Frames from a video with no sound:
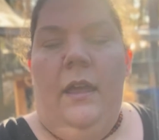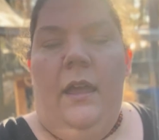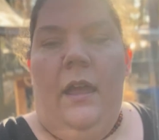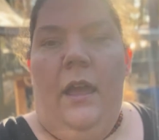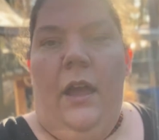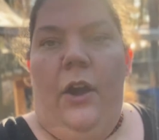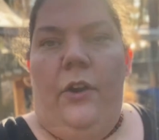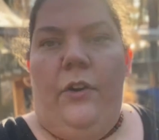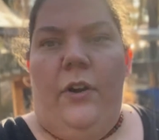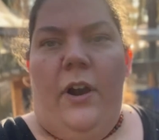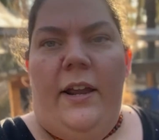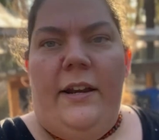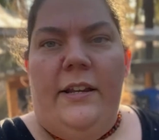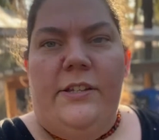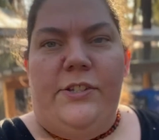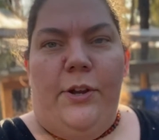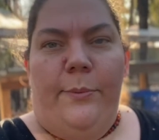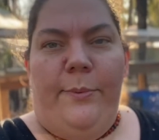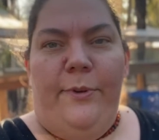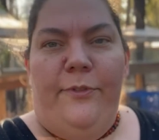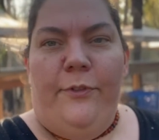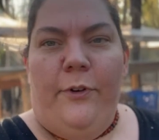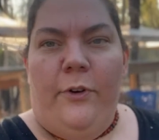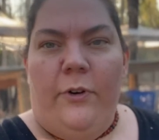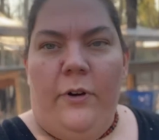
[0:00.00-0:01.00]
All right, so
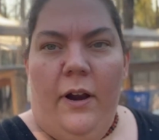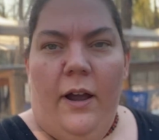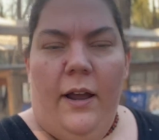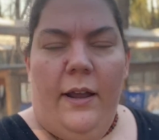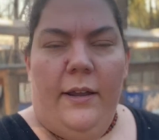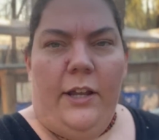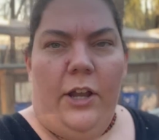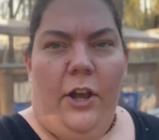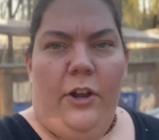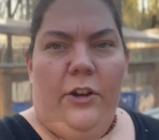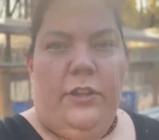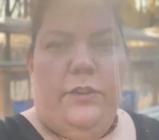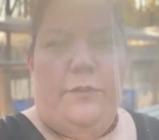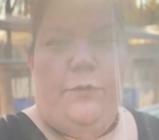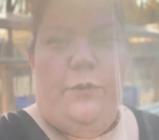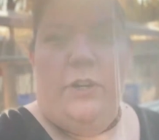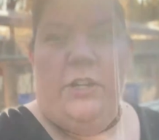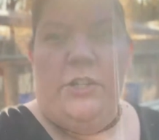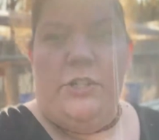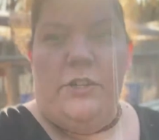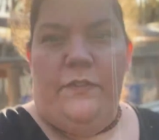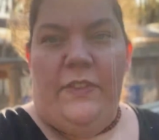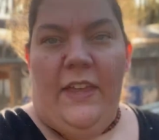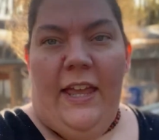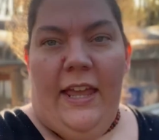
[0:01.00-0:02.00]
before I go to the
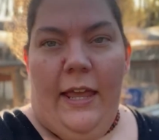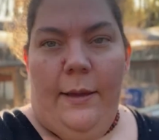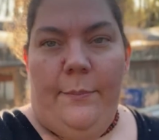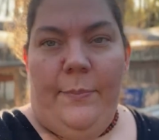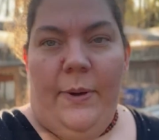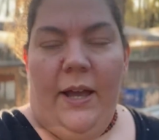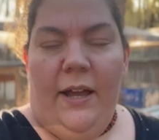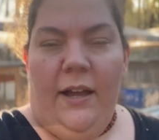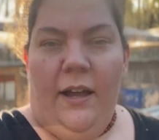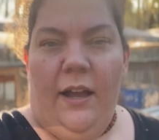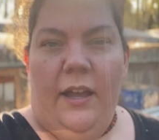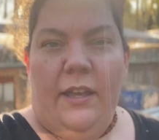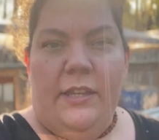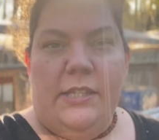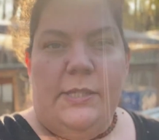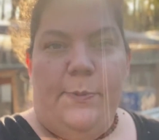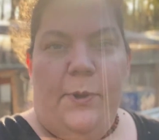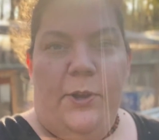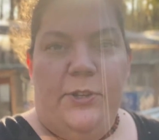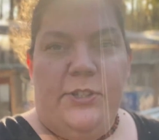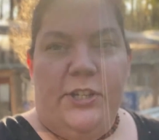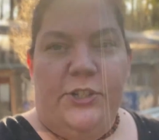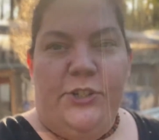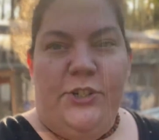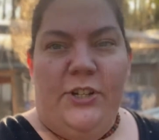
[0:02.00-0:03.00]
footage of the hamper, I
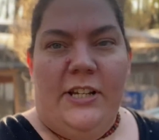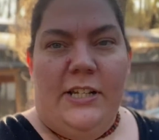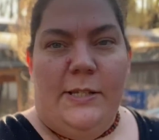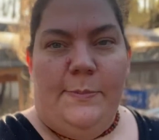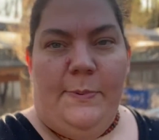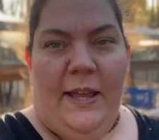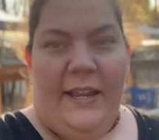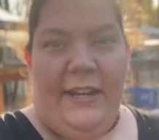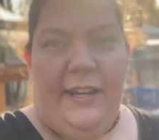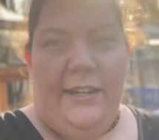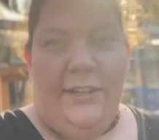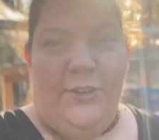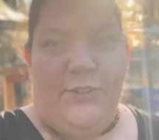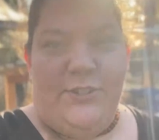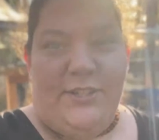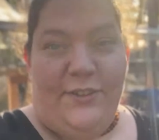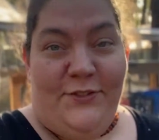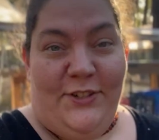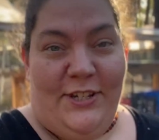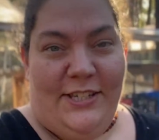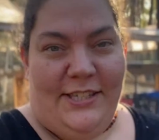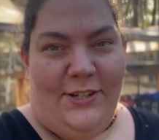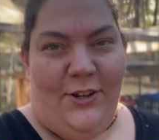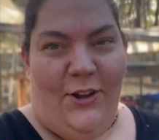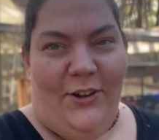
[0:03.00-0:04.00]
suppose I should explain it, because I've
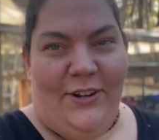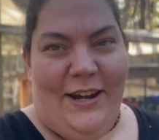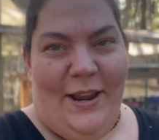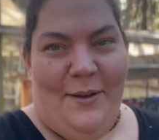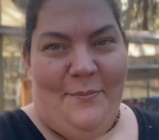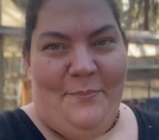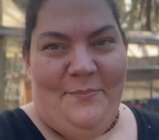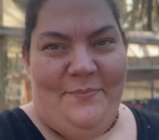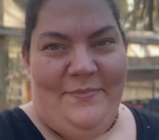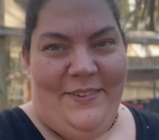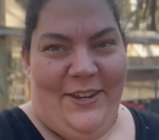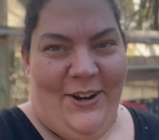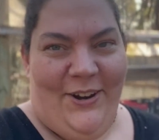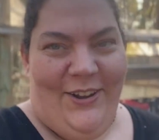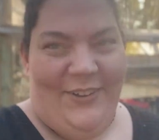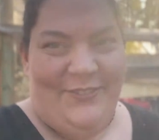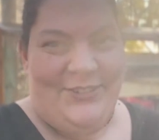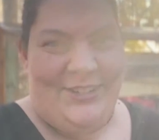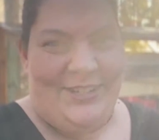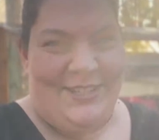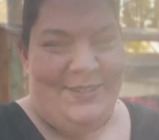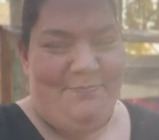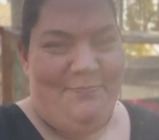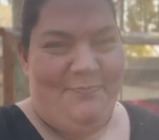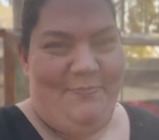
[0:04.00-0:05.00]
just gotten up, I've
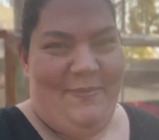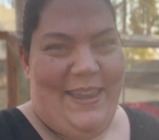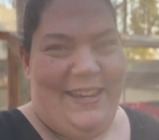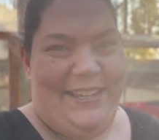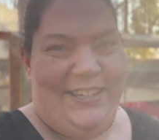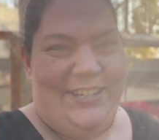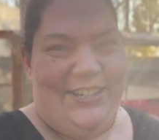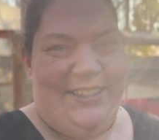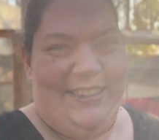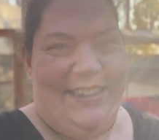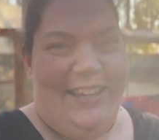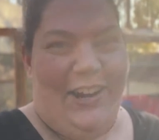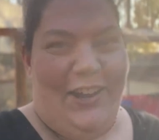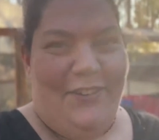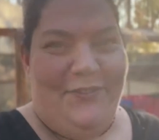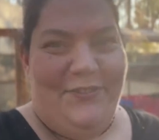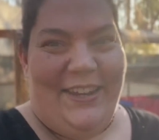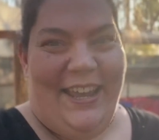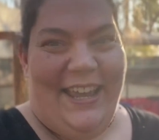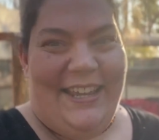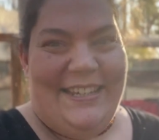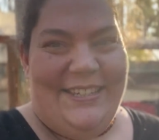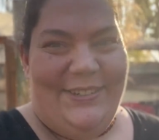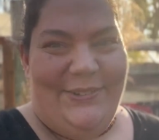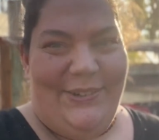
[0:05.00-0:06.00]
just mentioned that I
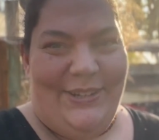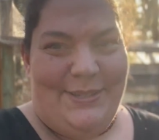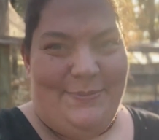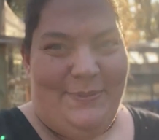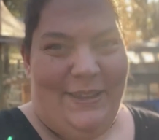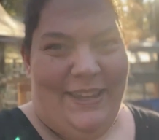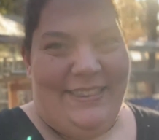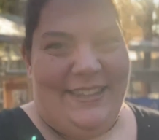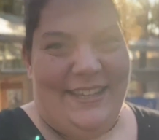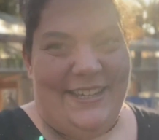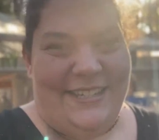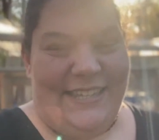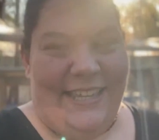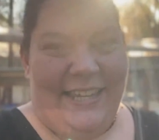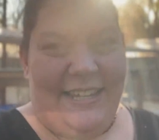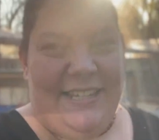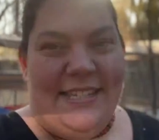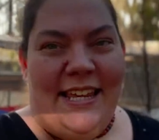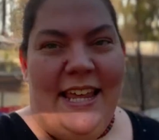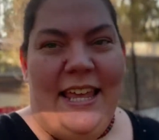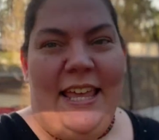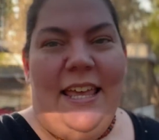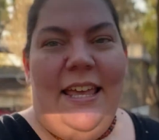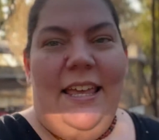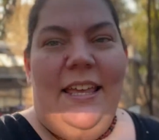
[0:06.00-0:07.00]
forget to explain these
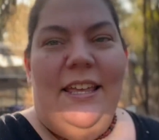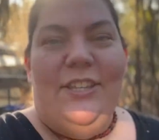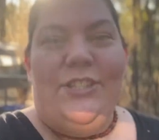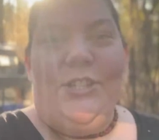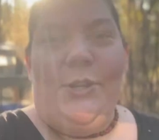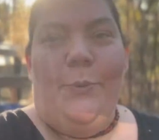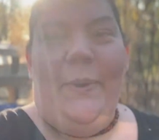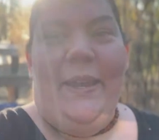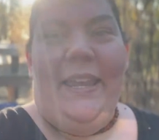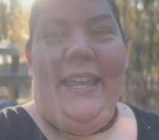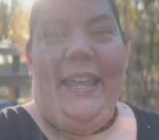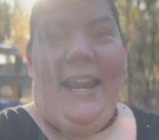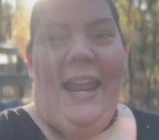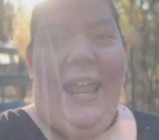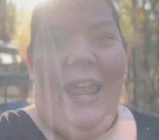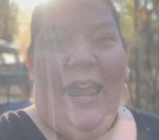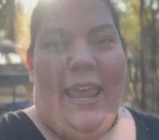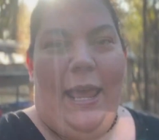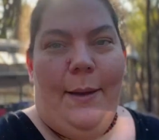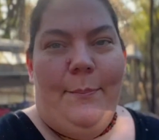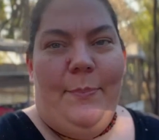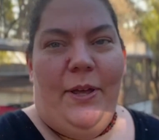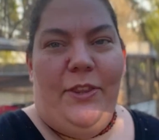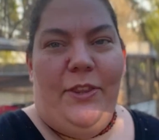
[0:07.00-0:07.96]
things. So we get a hamper